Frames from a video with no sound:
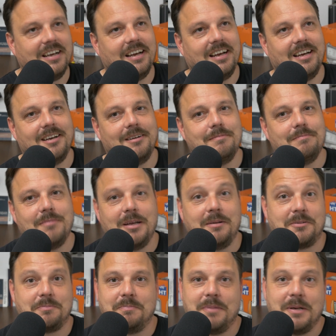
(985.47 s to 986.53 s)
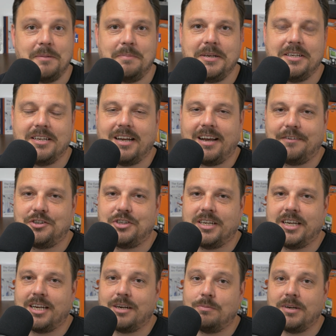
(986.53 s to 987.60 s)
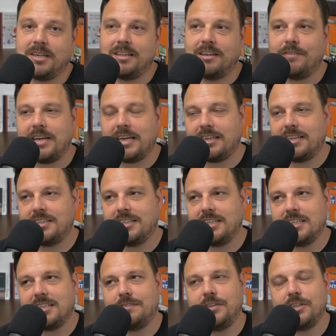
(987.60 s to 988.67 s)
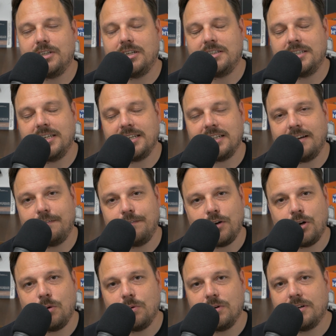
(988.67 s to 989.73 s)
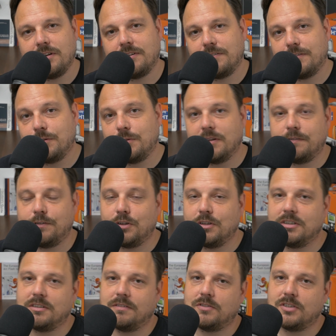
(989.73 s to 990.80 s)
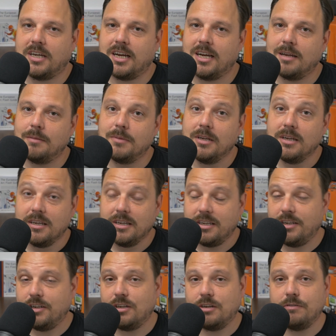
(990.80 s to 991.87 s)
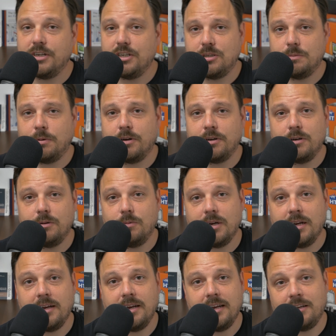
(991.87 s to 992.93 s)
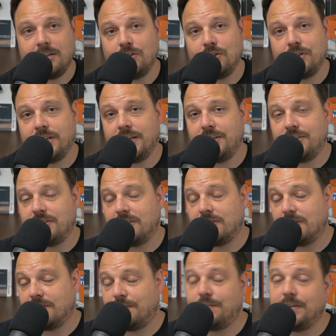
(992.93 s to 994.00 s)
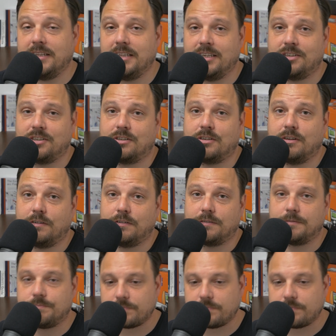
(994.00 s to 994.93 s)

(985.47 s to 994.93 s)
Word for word: Um, it's been an opinion I've shared, when the reality is, if you're going to take that forward through the fullness of time, you're going to reach a point where a location to fit this stuff